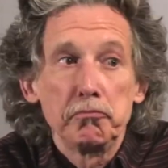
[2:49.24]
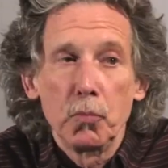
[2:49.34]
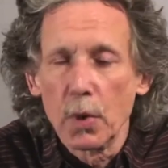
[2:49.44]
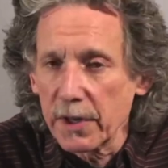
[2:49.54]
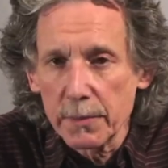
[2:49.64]

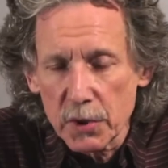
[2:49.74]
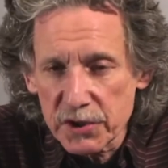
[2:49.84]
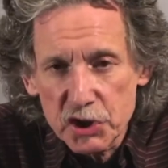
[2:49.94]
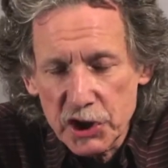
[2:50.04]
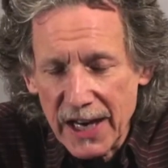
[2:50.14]
What are the
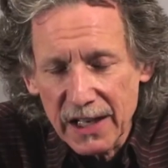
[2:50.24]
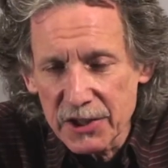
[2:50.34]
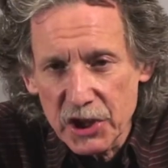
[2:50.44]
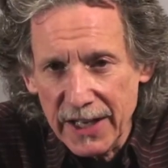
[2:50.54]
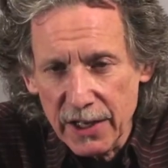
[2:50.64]
most
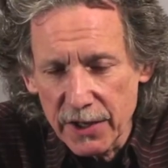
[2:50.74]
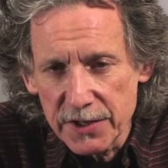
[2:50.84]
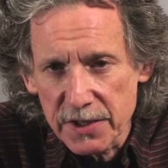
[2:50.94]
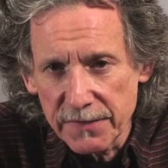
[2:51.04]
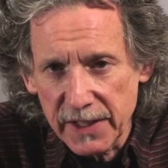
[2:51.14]
challenging
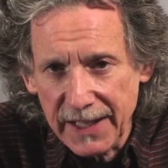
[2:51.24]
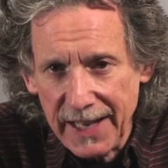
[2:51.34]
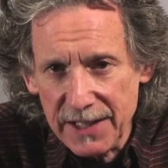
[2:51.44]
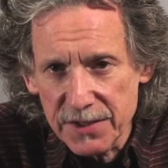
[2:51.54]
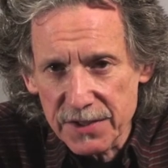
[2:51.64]
areas of the
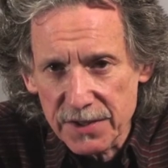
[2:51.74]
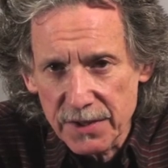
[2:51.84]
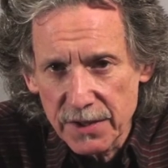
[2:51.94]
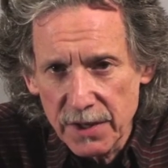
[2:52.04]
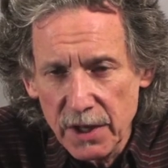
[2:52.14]
case?
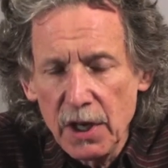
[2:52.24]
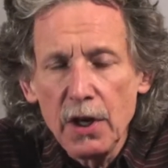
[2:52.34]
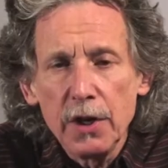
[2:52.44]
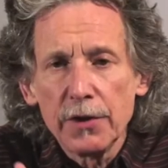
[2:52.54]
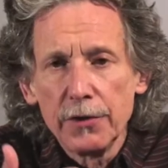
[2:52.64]

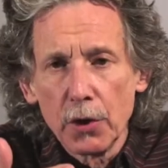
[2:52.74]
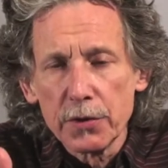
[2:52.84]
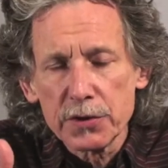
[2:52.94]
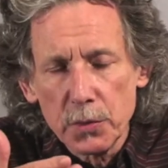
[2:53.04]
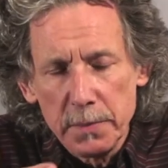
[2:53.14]

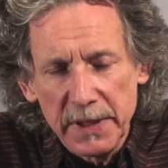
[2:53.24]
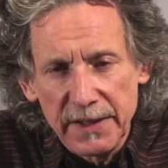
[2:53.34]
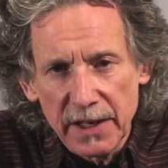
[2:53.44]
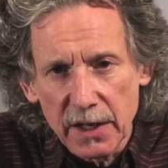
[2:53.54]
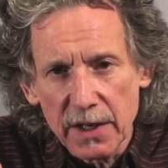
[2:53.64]
Those would be
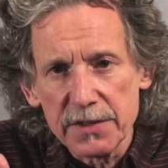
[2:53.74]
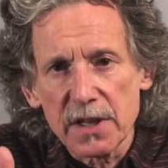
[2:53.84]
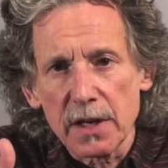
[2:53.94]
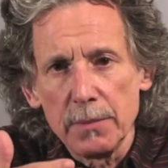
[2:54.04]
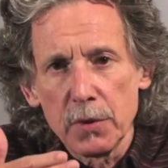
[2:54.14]
the areas
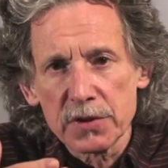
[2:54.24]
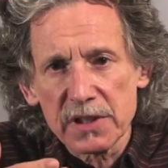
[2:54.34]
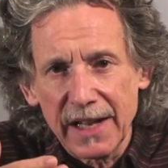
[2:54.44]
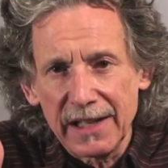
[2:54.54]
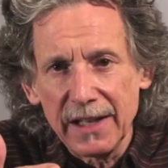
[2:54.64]
that are
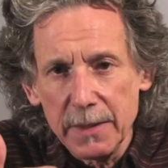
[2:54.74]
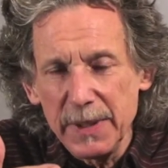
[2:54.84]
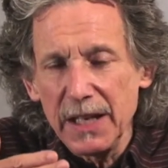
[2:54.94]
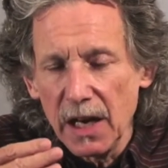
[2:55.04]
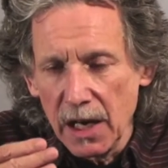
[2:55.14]
most likely to
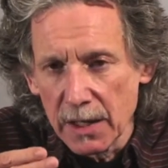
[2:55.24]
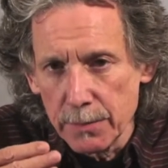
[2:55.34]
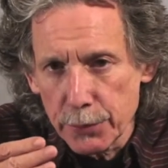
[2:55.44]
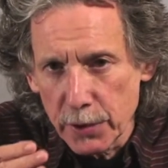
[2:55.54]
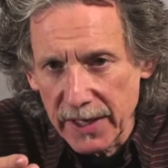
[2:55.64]
be
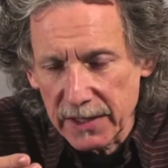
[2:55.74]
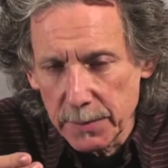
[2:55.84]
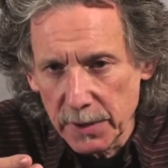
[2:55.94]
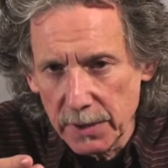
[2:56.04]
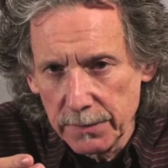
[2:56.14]

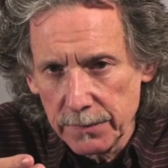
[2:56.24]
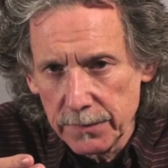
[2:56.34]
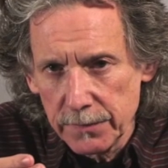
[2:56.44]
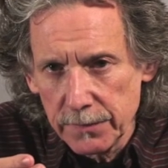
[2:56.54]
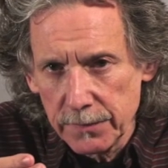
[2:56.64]
unpredictable,
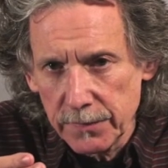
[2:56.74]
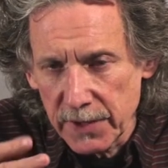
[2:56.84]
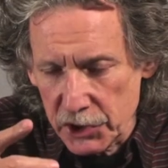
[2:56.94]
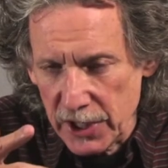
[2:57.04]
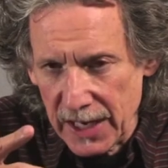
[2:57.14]

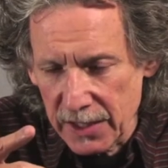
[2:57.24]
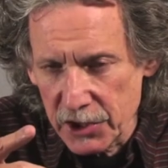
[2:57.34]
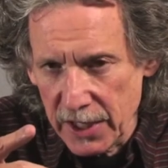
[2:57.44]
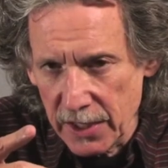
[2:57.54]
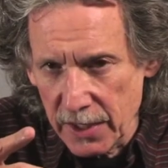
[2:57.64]
the
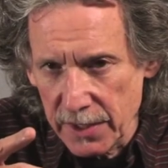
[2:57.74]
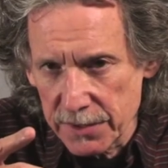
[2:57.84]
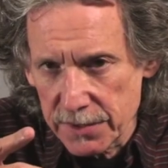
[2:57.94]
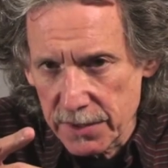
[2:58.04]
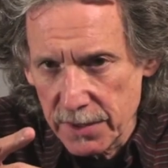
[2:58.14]
challenging
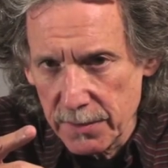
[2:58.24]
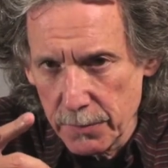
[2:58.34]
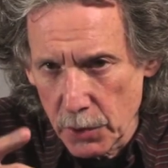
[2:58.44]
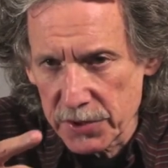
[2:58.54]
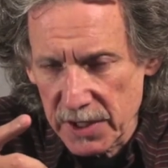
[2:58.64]
areas,
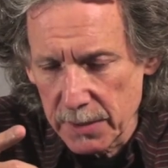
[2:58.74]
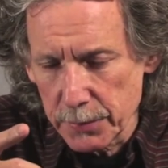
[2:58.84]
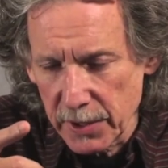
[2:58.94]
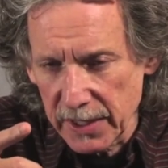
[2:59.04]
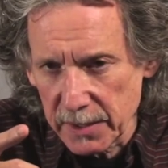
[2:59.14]
most
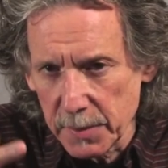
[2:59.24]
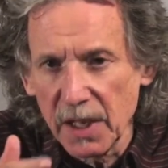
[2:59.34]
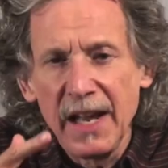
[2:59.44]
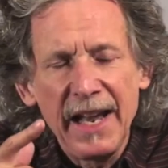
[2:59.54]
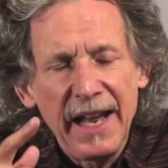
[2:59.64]

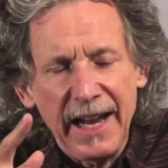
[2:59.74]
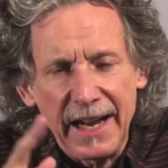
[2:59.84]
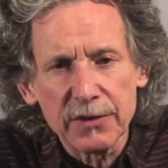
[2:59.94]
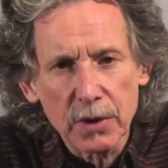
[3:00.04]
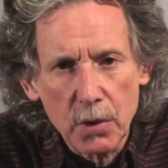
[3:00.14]
unpredictable,
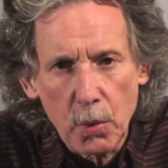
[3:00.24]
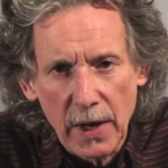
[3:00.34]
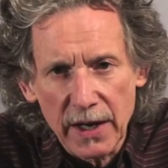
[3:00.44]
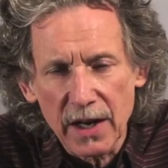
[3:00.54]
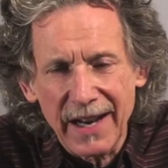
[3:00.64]
and
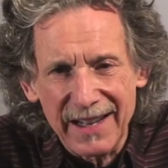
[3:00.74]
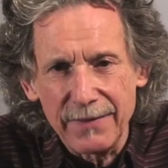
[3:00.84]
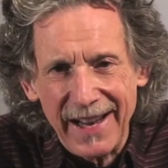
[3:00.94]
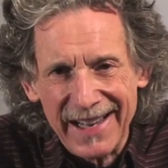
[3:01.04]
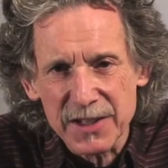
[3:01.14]
require
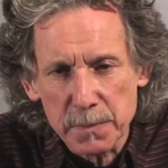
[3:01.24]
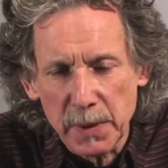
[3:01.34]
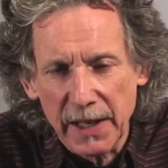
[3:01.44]
advanced